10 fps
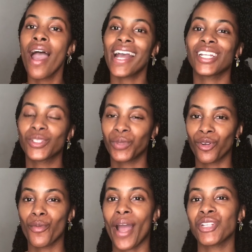I just want
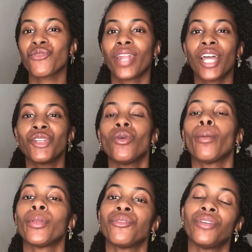to remind you that I do
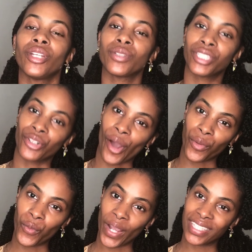upload videos here
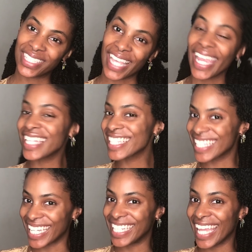on Wednesday and
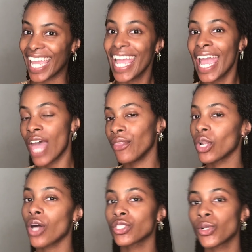Sunday. And then
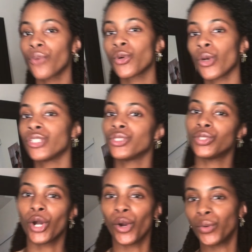also, of course, you
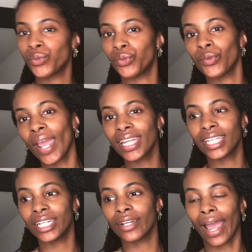know, right
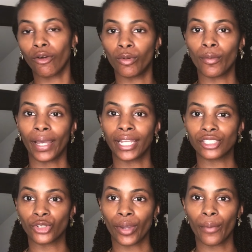here, I will put my
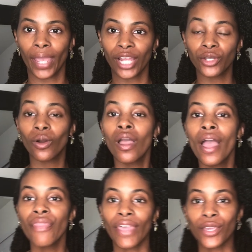Instagram handle.
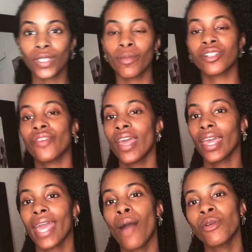Thank you so much for
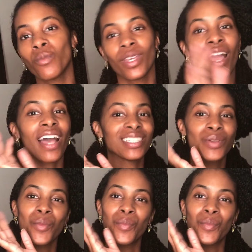hanging out with me, guys.